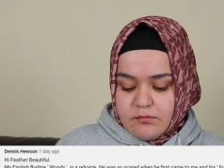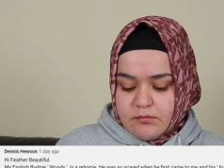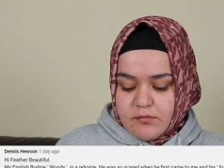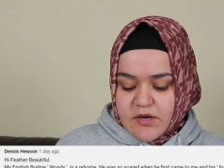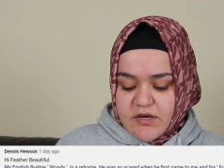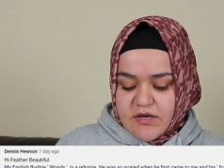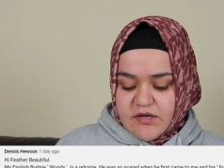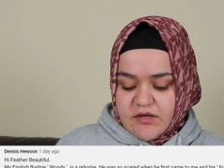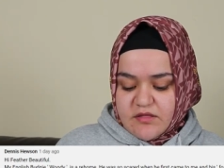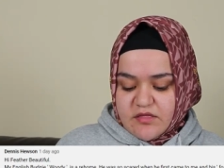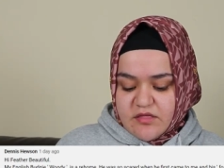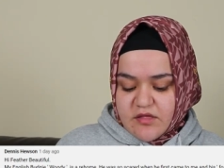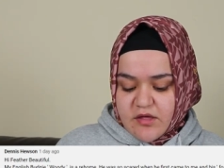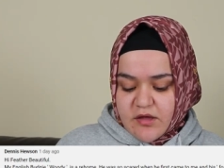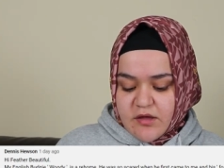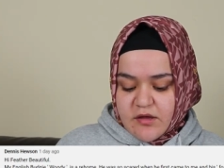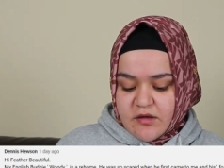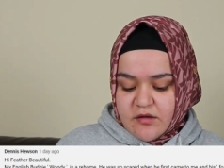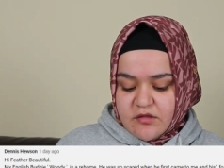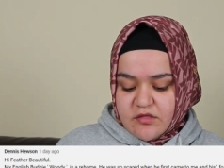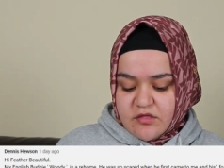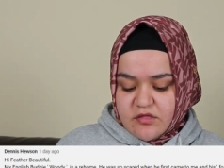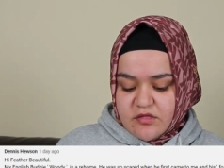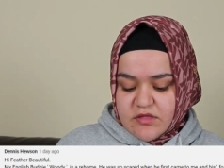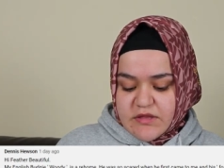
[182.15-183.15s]
Many
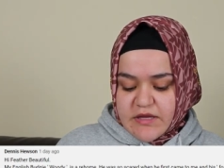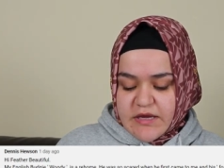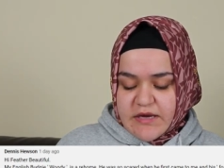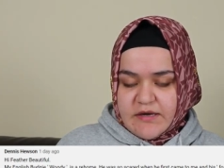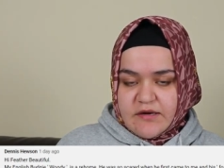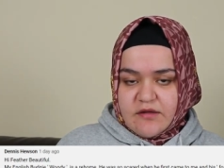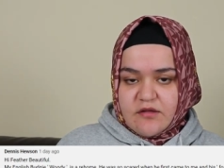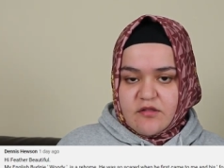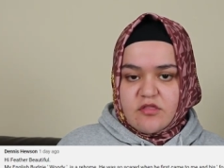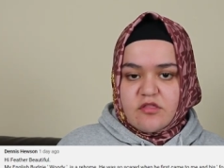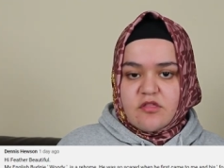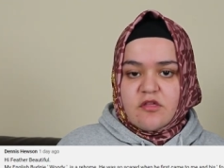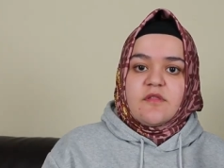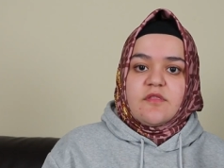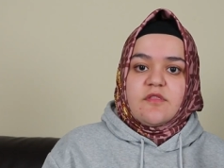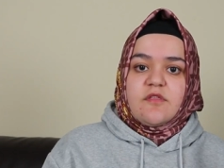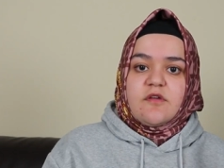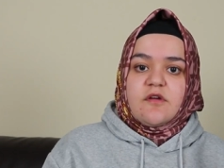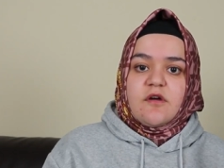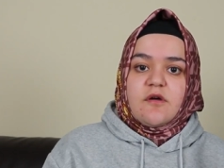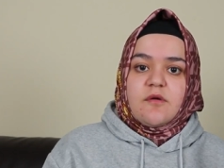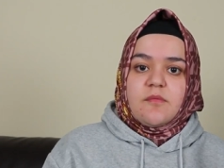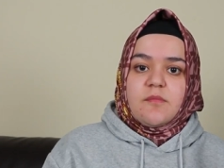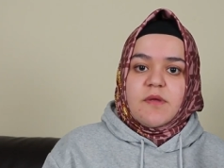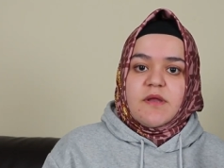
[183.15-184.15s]
thanks, Dennis.
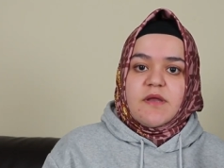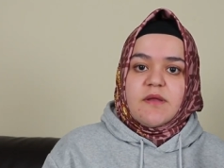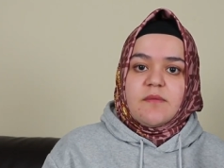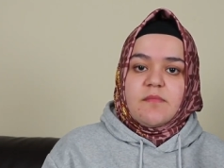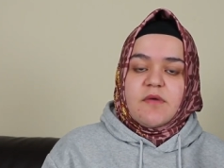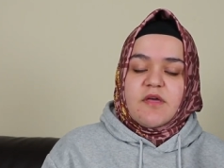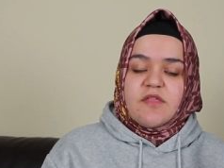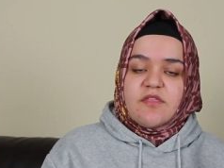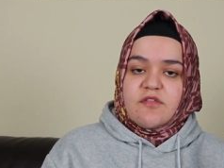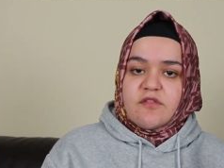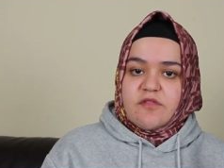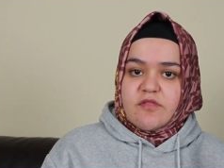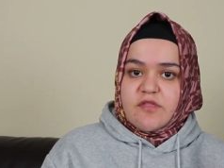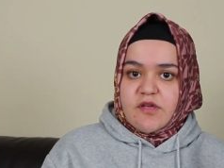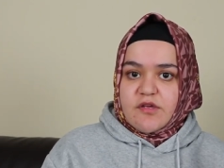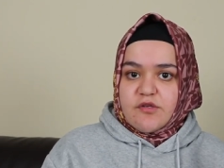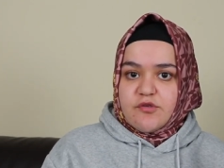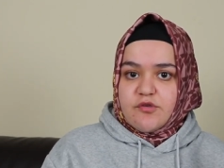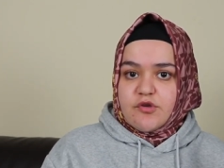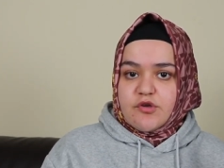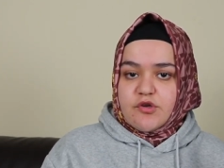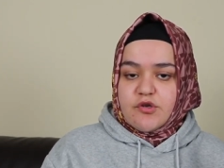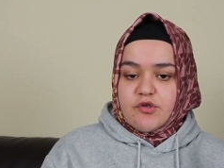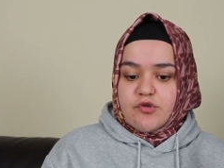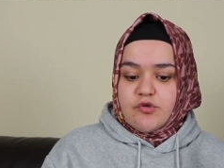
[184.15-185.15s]
There are many methods that
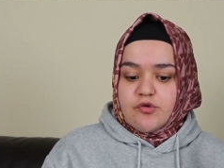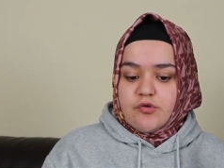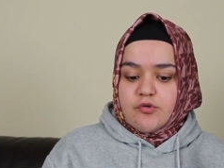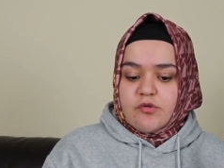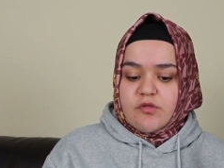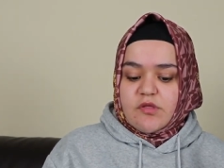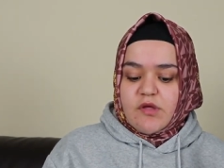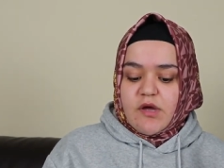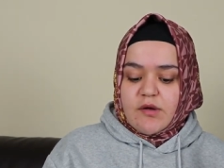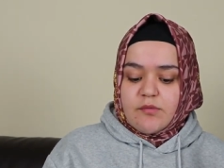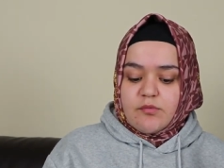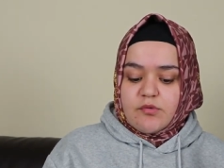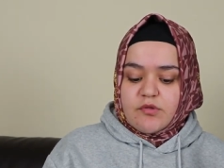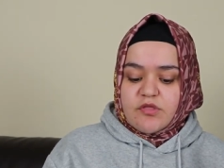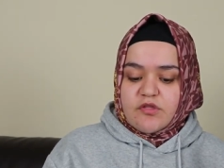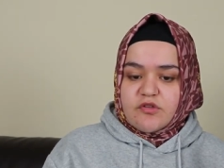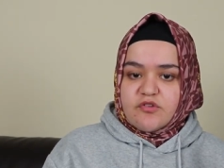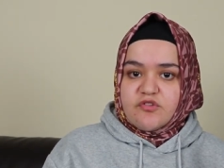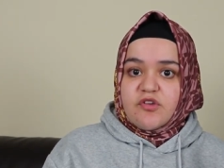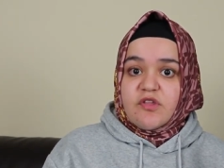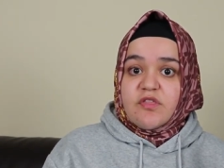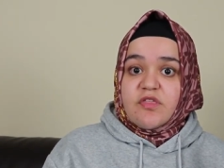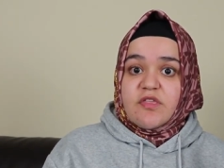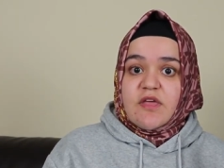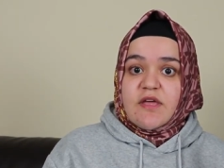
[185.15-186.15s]
you could use. I would
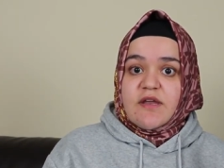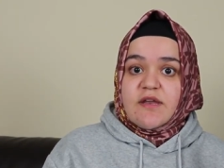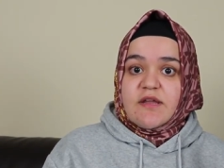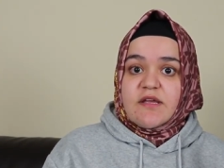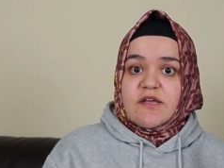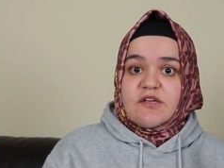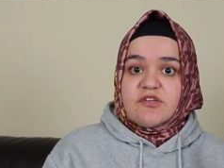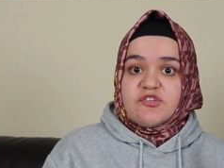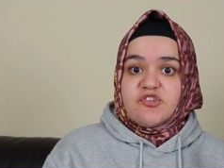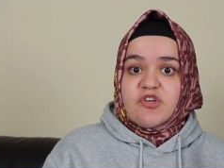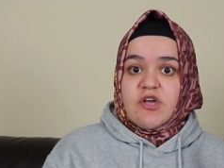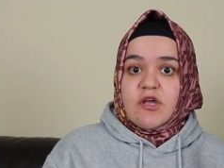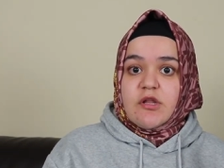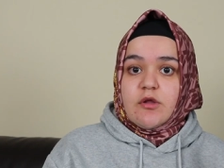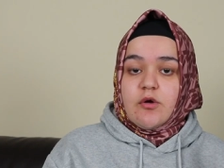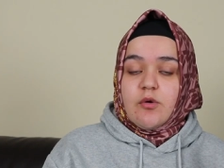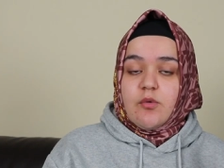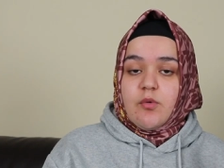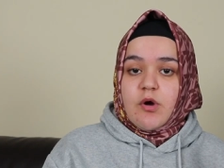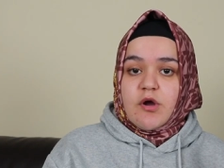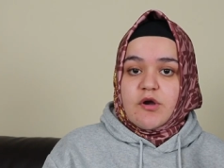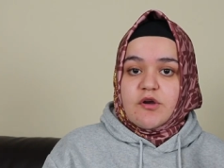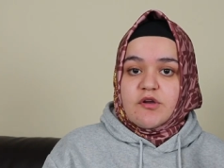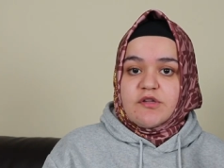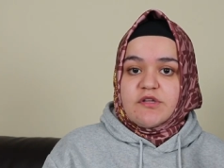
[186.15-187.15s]
suggest getting a shallow
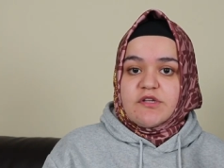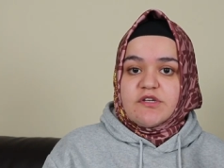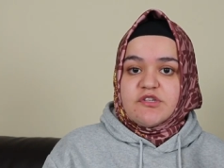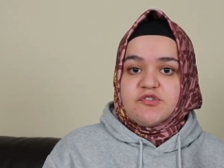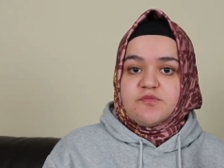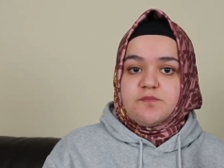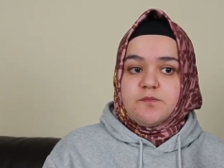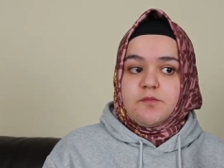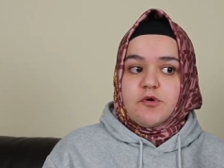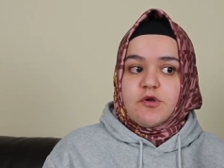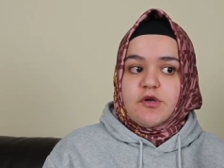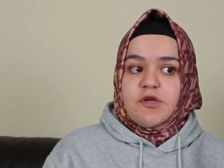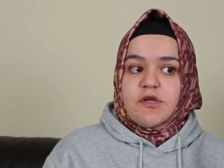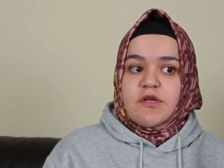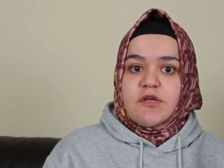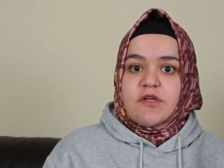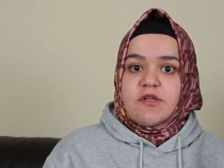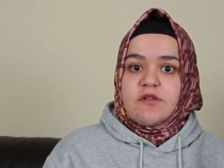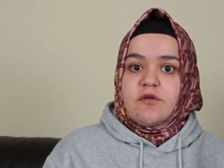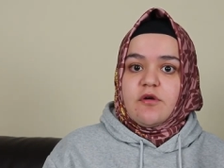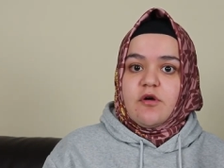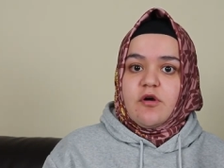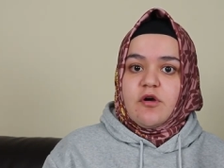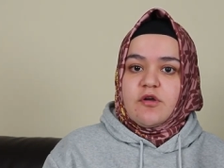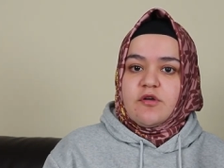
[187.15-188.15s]
water dish, putting
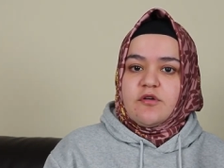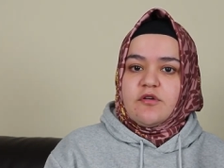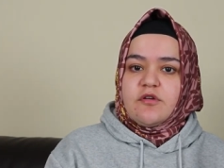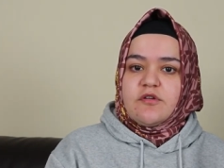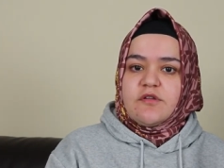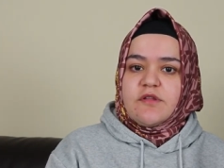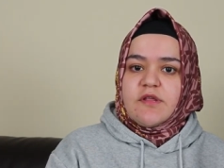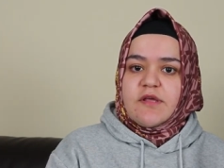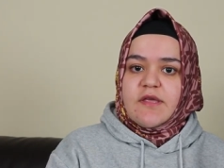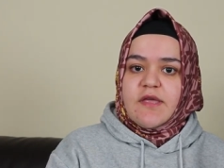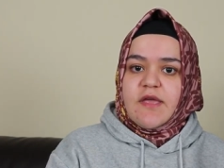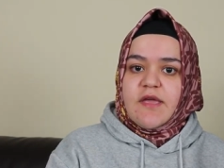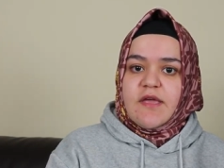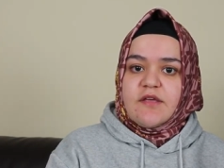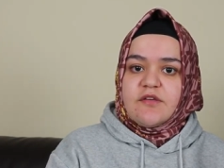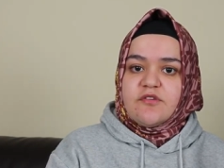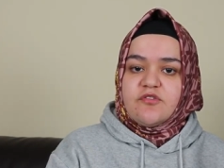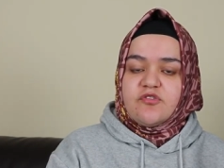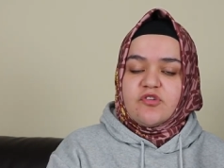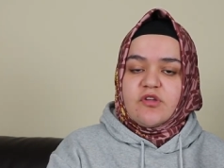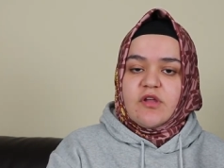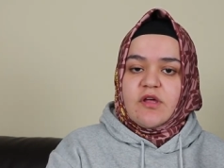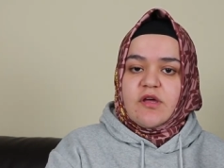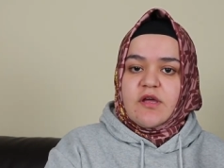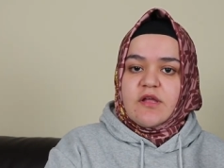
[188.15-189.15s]
it under the
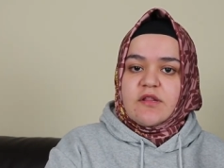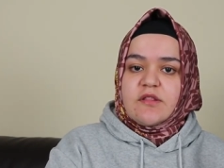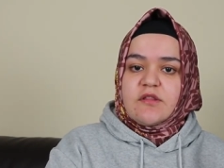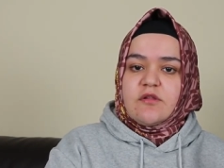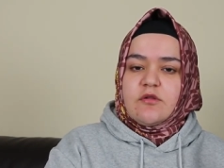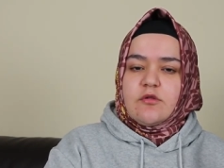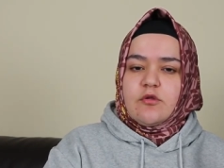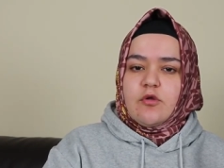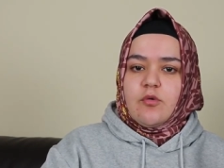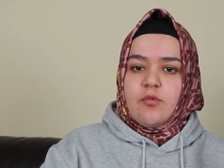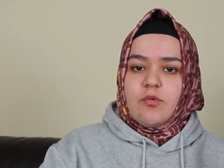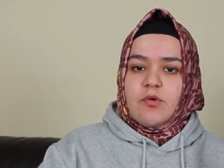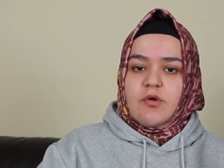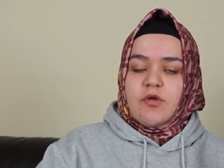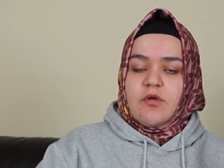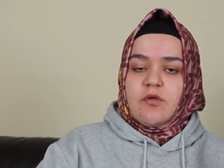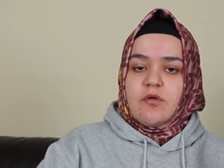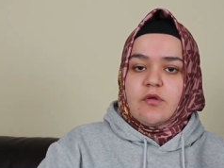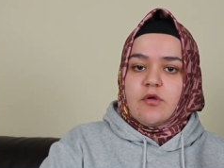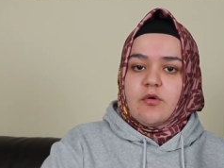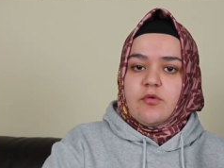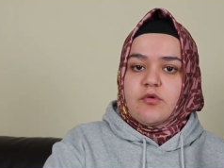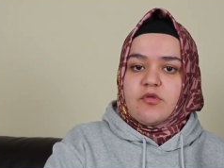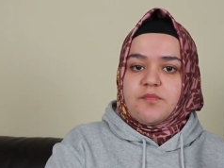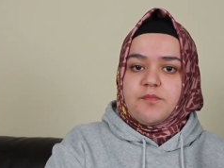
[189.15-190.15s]
cage, like at the lower,
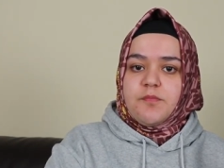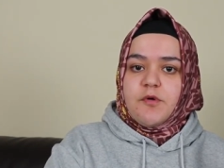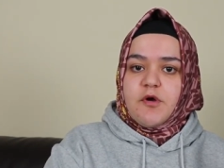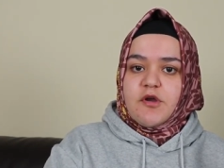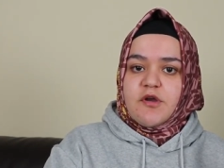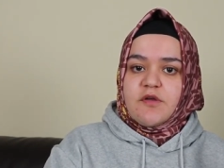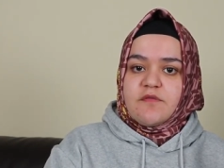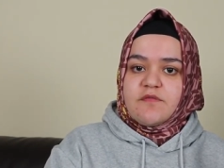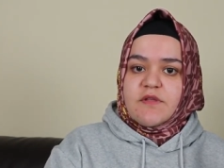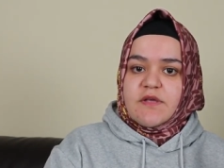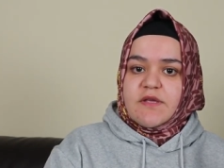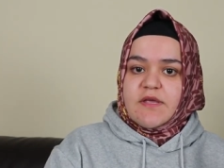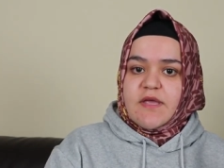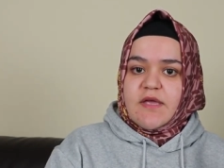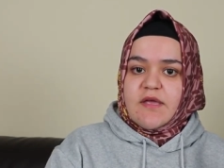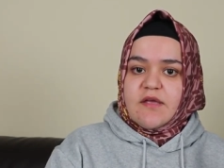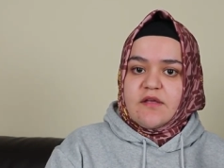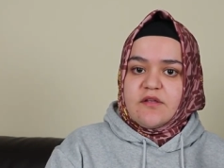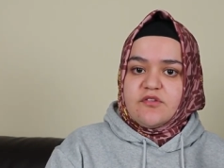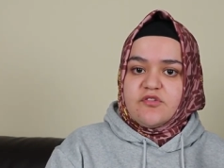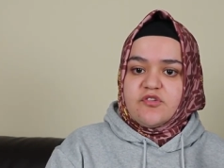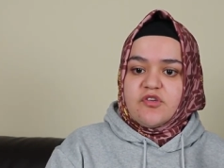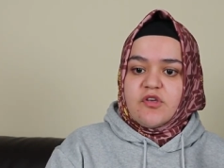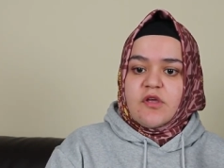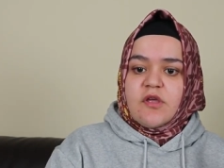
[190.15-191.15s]
lowest part of the
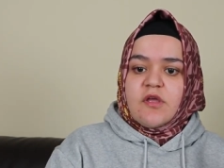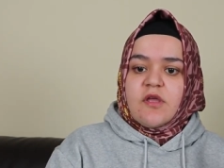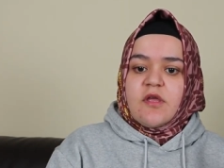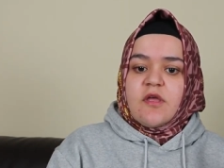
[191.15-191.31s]
cage.